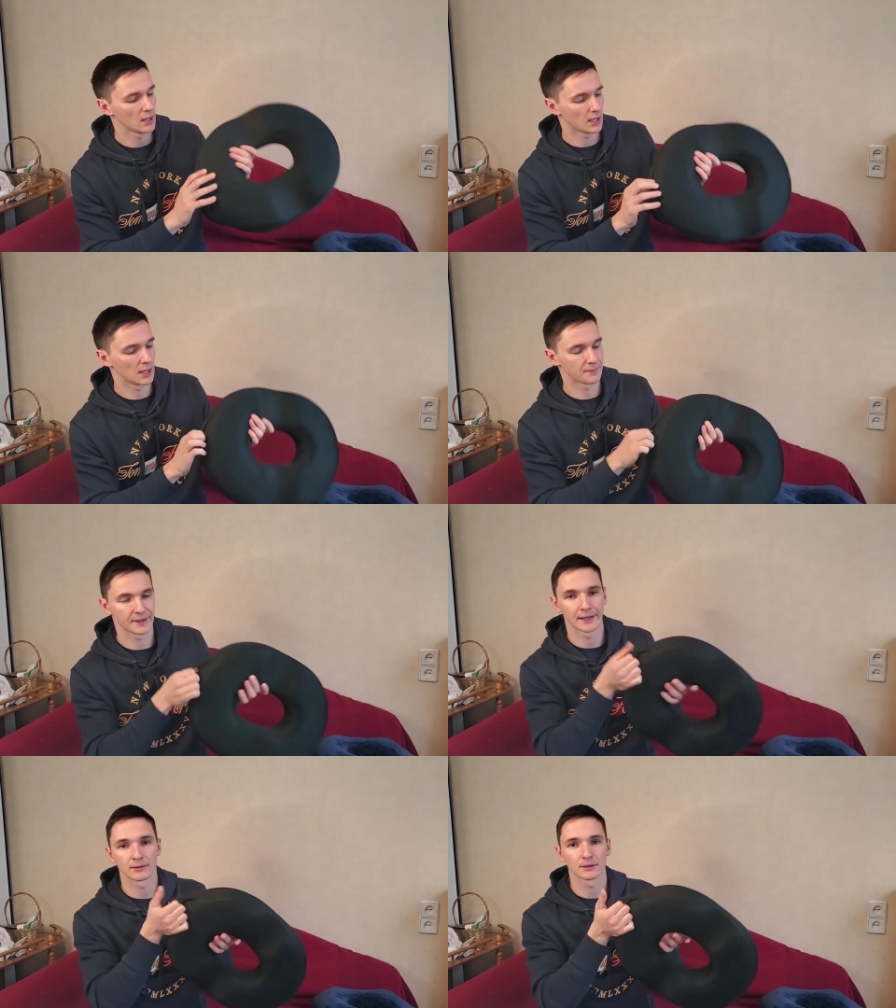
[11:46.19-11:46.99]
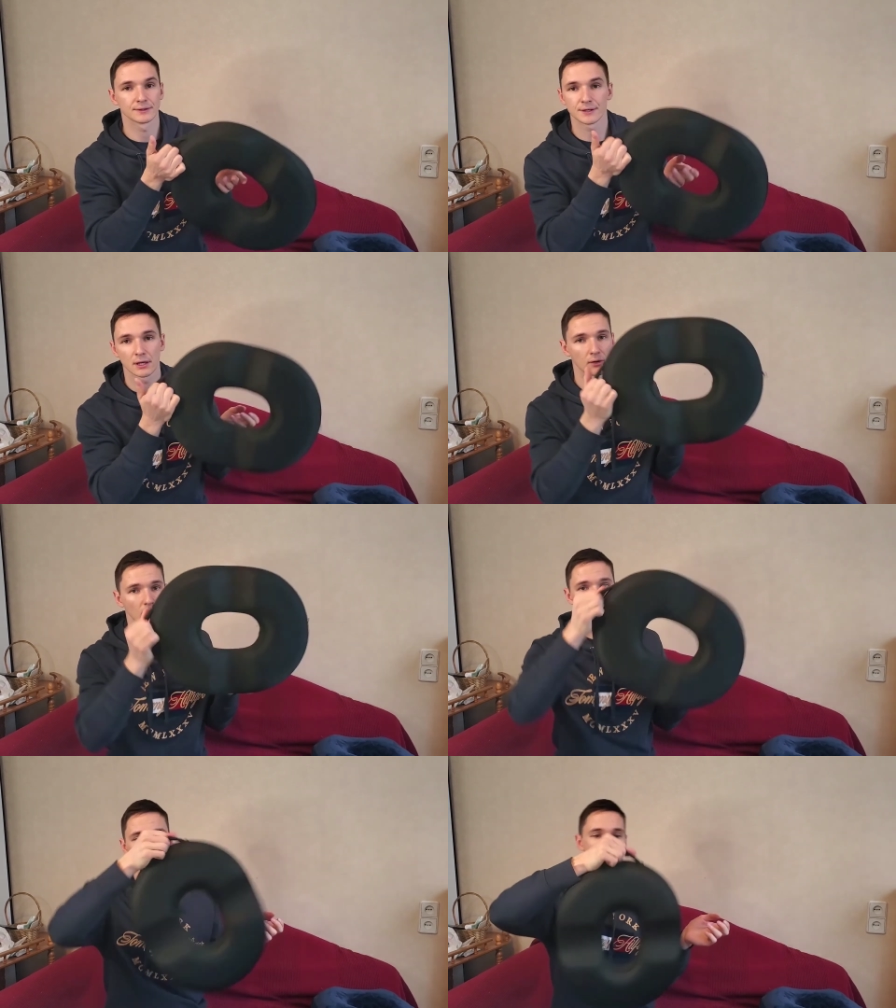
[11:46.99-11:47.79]
Uh, the handle is here
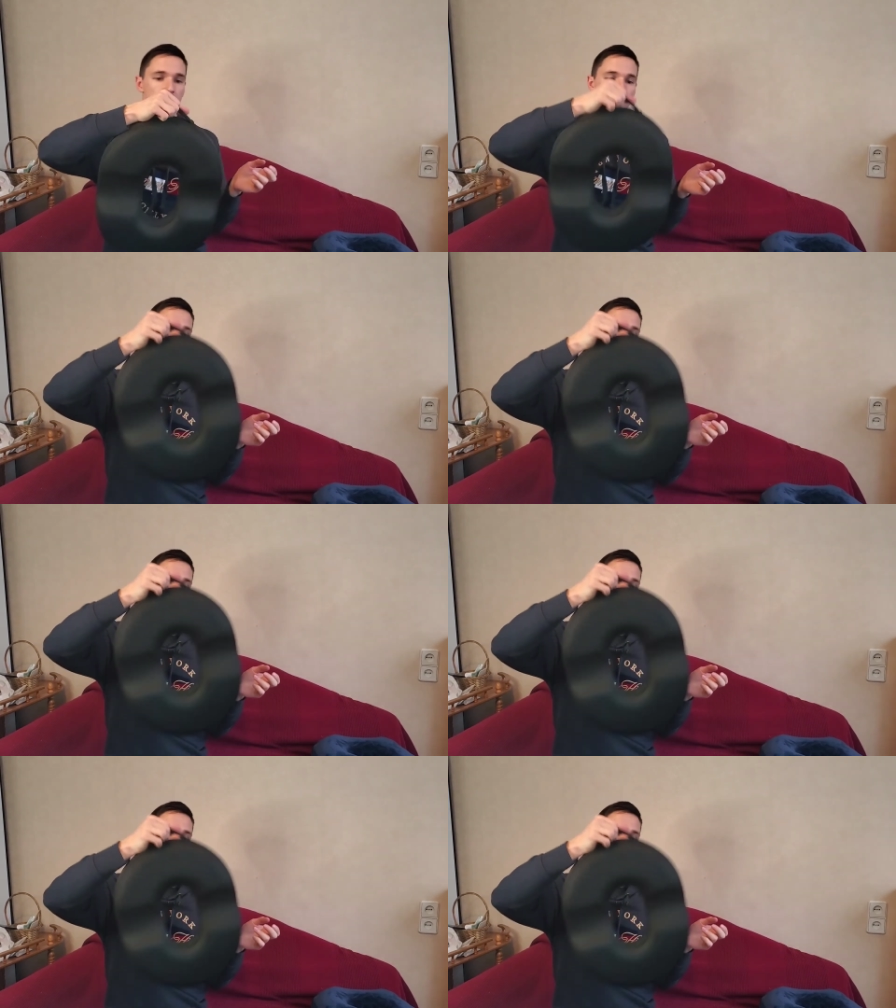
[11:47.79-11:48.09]
also. Like